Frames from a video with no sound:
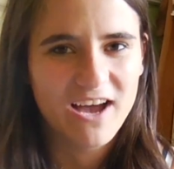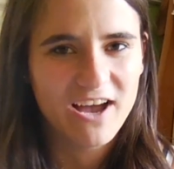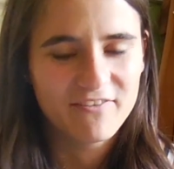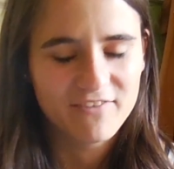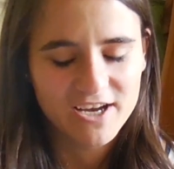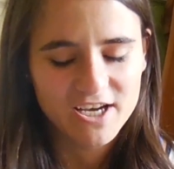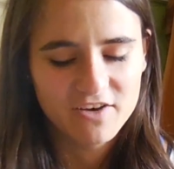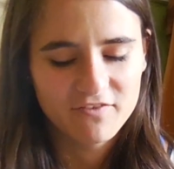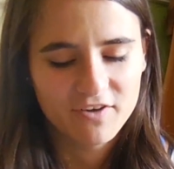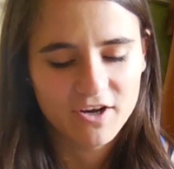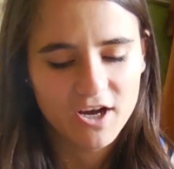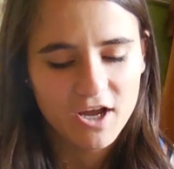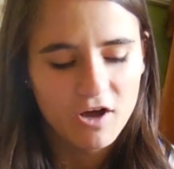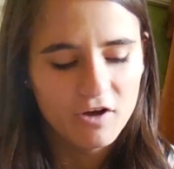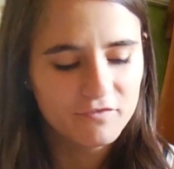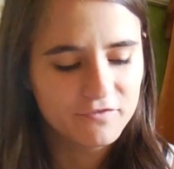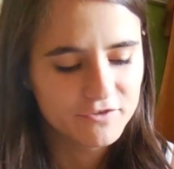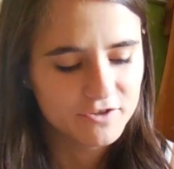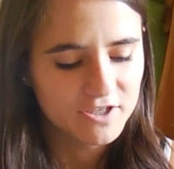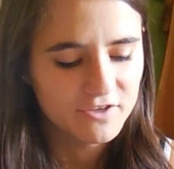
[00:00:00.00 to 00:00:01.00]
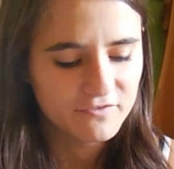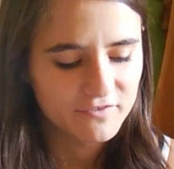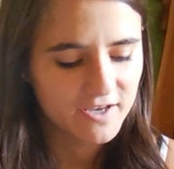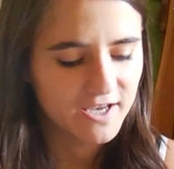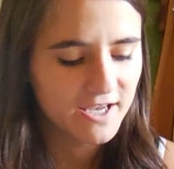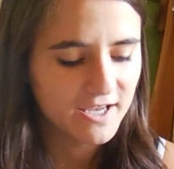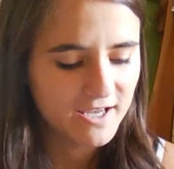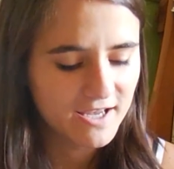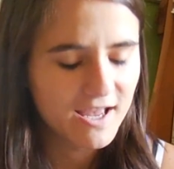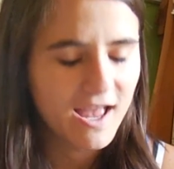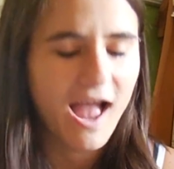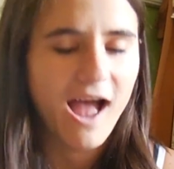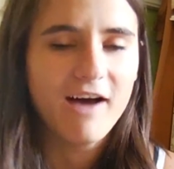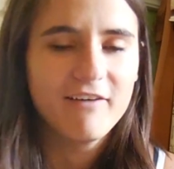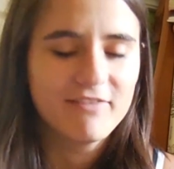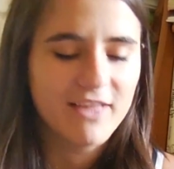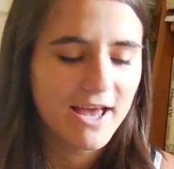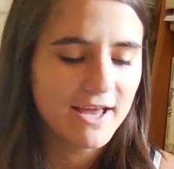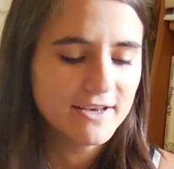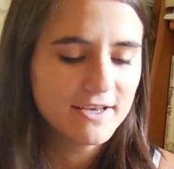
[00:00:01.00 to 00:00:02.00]
find it very helpful if I
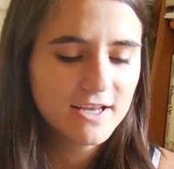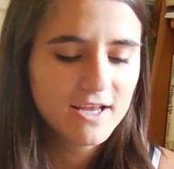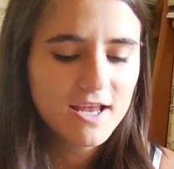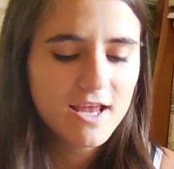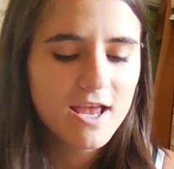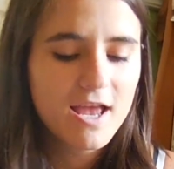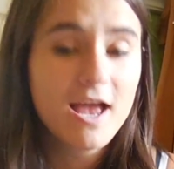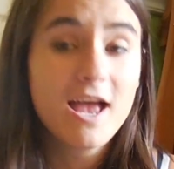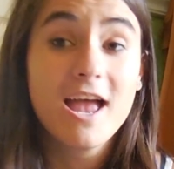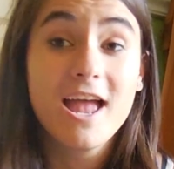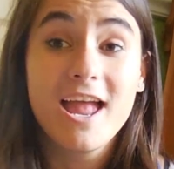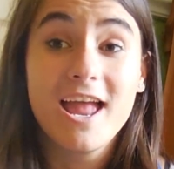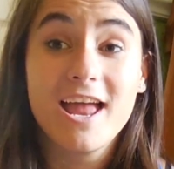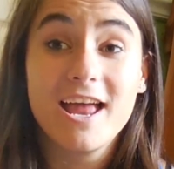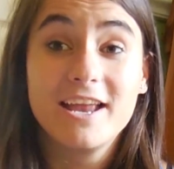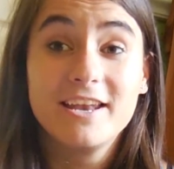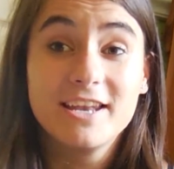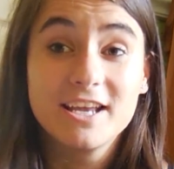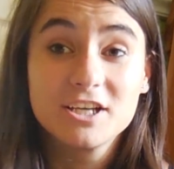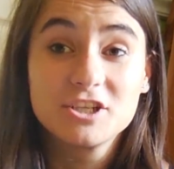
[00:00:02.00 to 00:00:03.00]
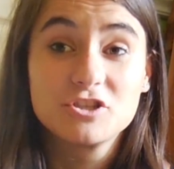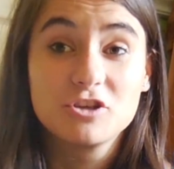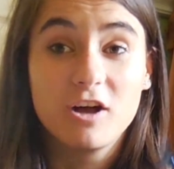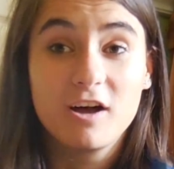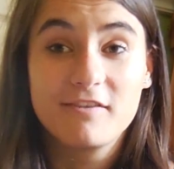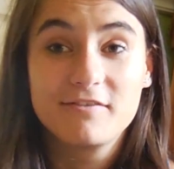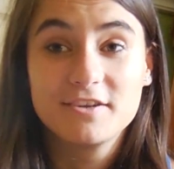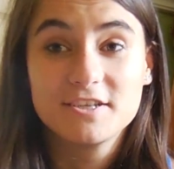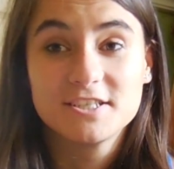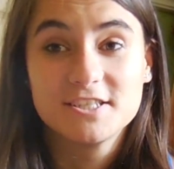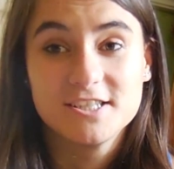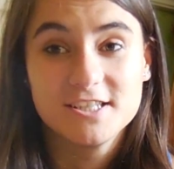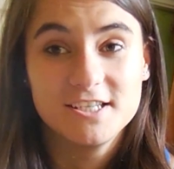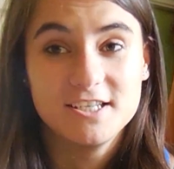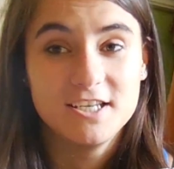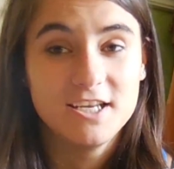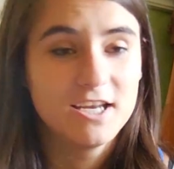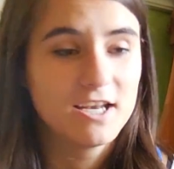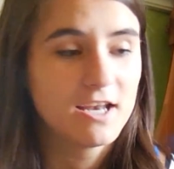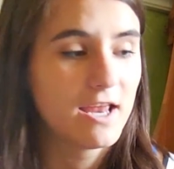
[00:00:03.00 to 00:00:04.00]
have that. And next you'll obviously
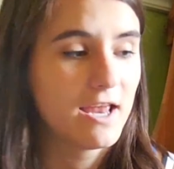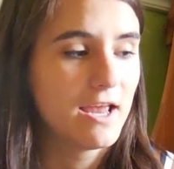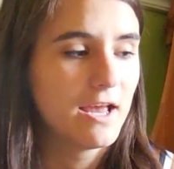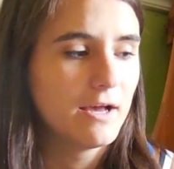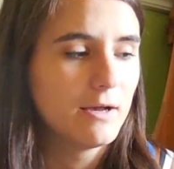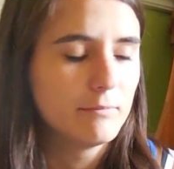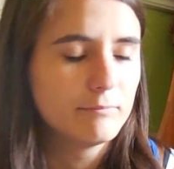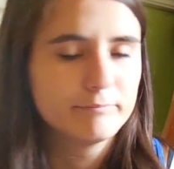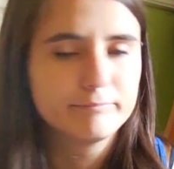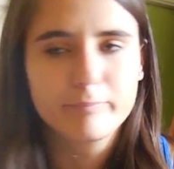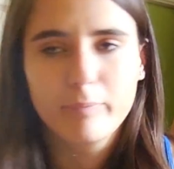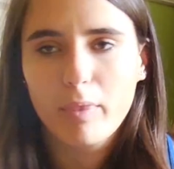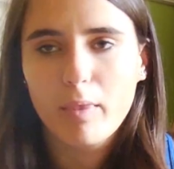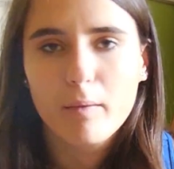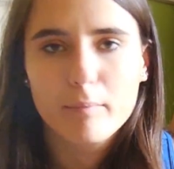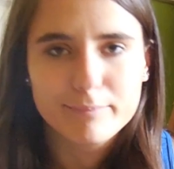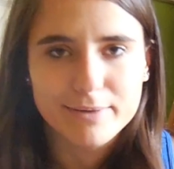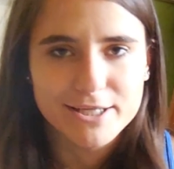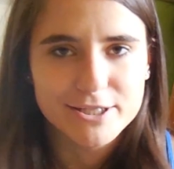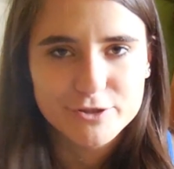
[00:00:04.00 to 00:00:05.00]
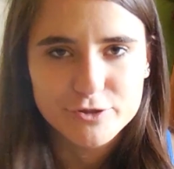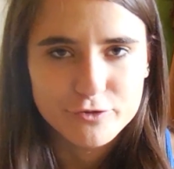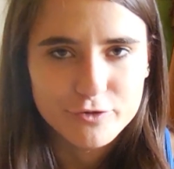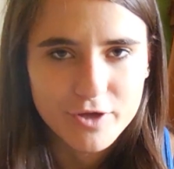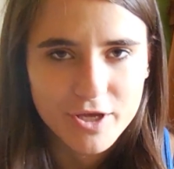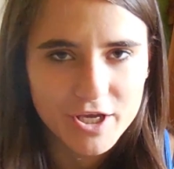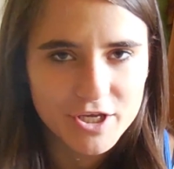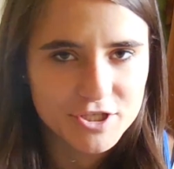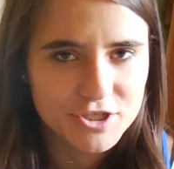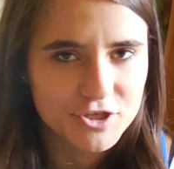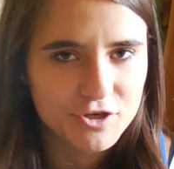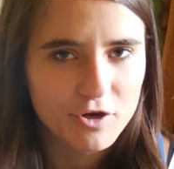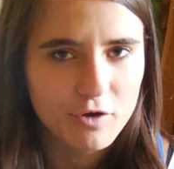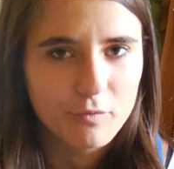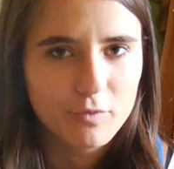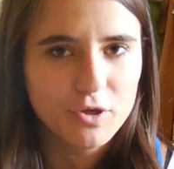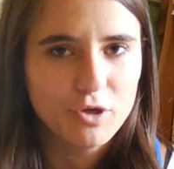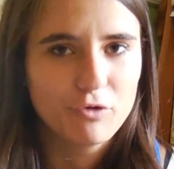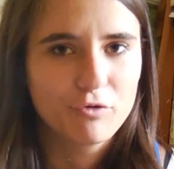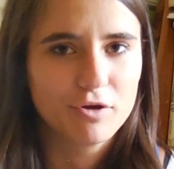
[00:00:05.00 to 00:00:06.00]
need a pencil case,
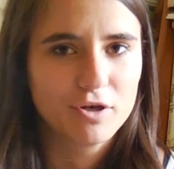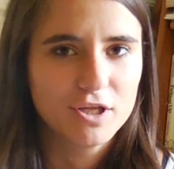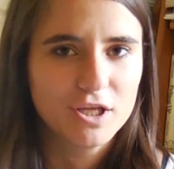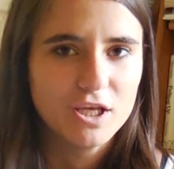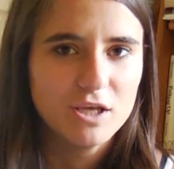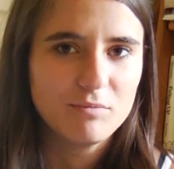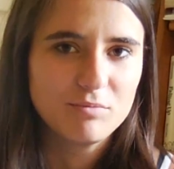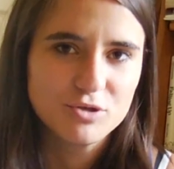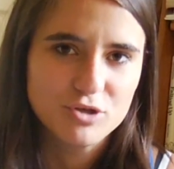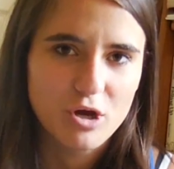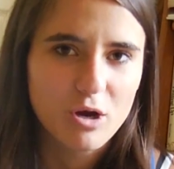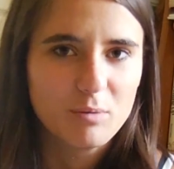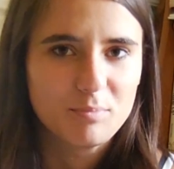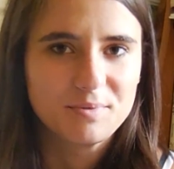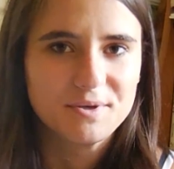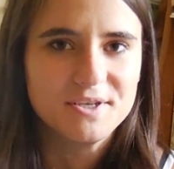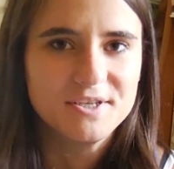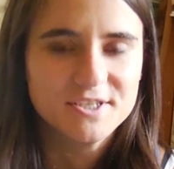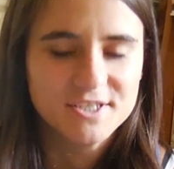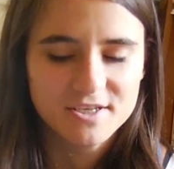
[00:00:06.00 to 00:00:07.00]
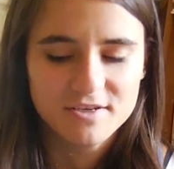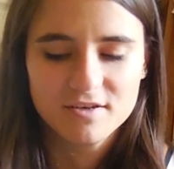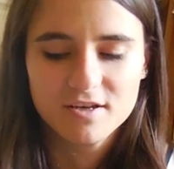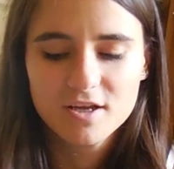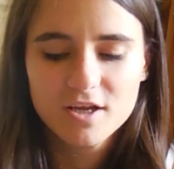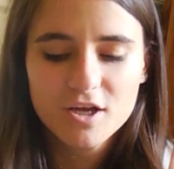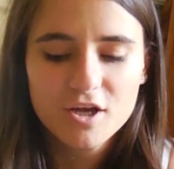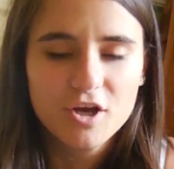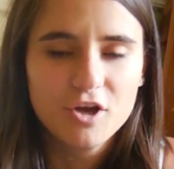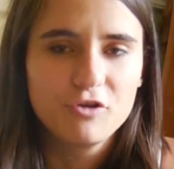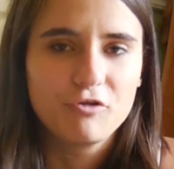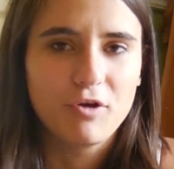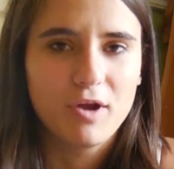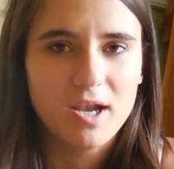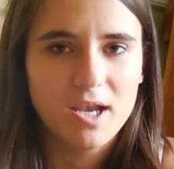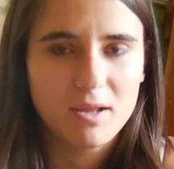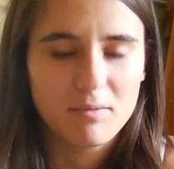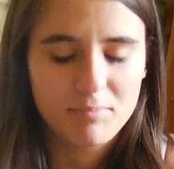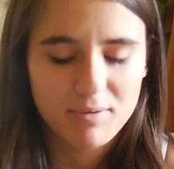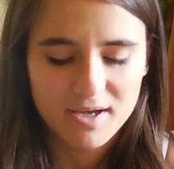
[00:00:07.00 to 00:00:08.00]
where you can keep Sharpies and
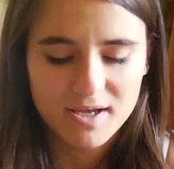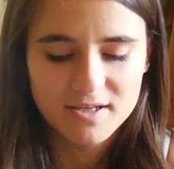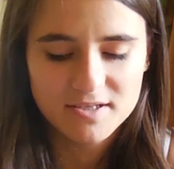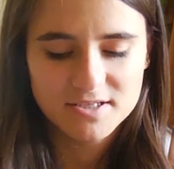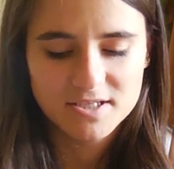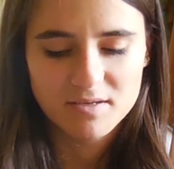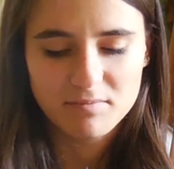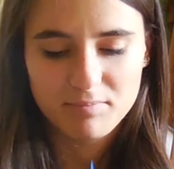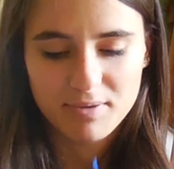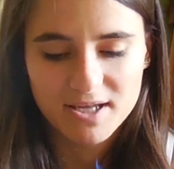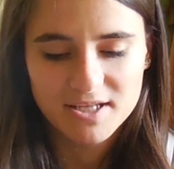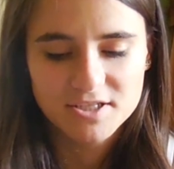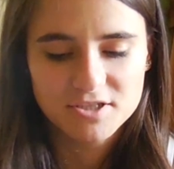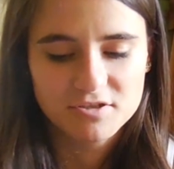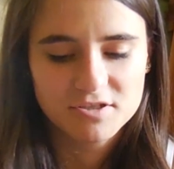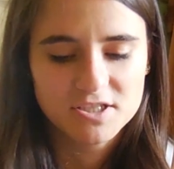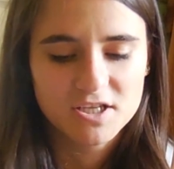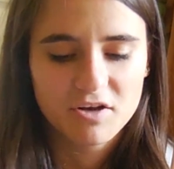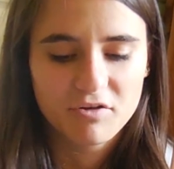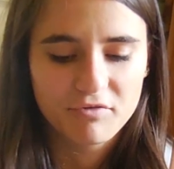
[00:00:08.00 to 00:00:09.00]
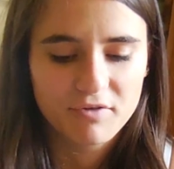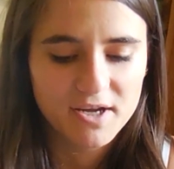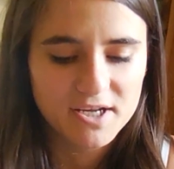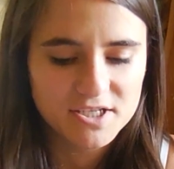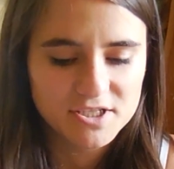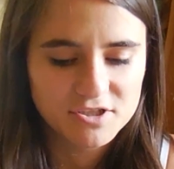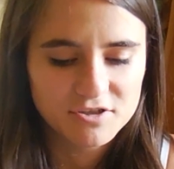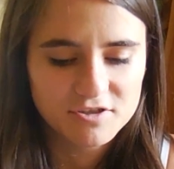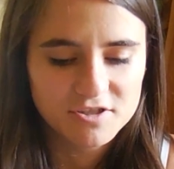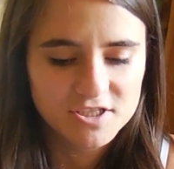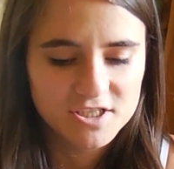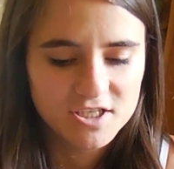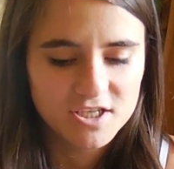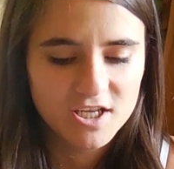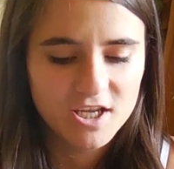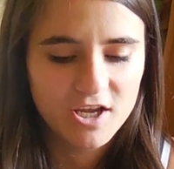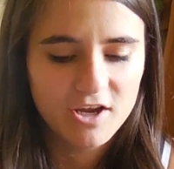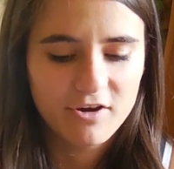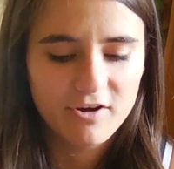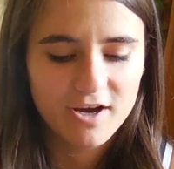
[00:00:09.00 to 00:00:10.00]
grading pens and pencils and erasers. And
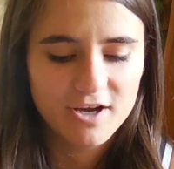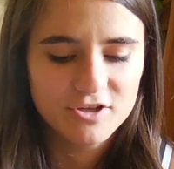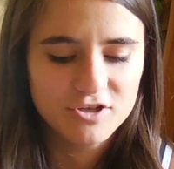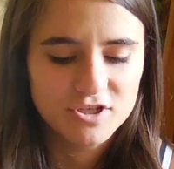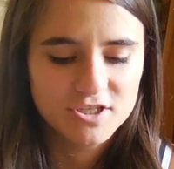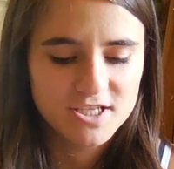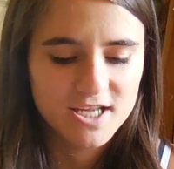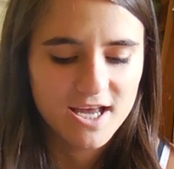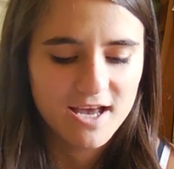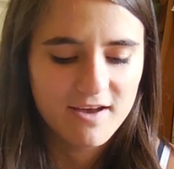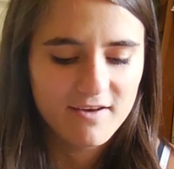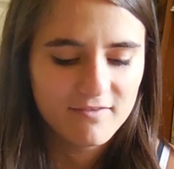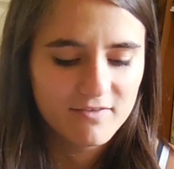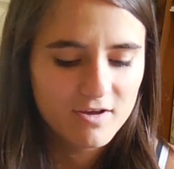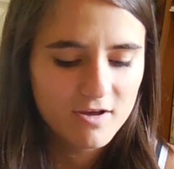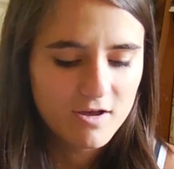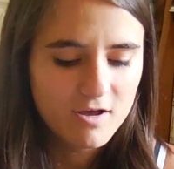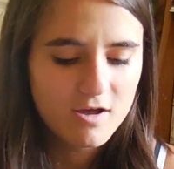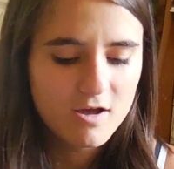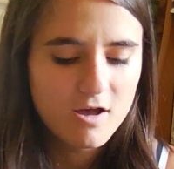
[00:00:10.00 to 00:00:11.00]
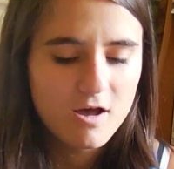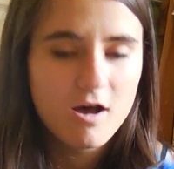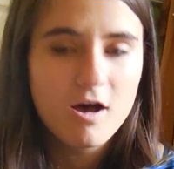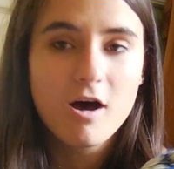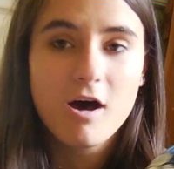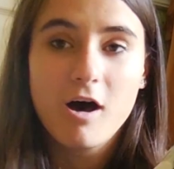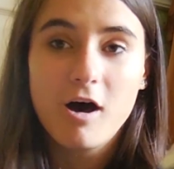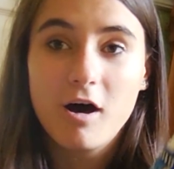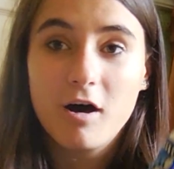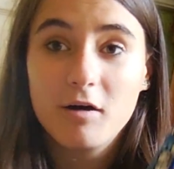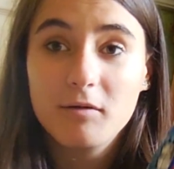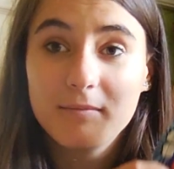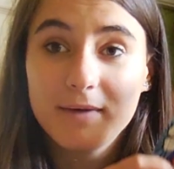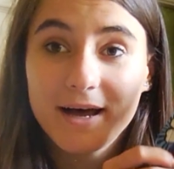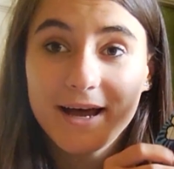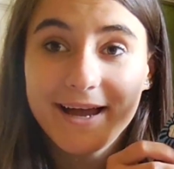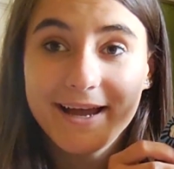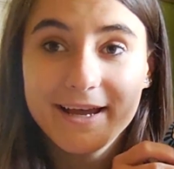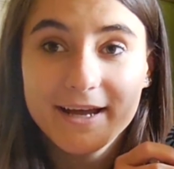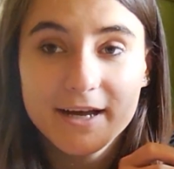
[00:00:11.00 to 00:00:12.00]
here I just have all
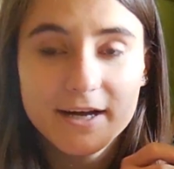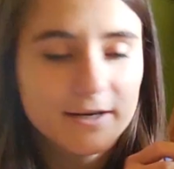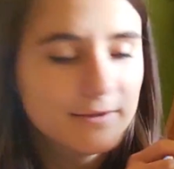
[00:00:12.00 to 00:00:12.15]
my,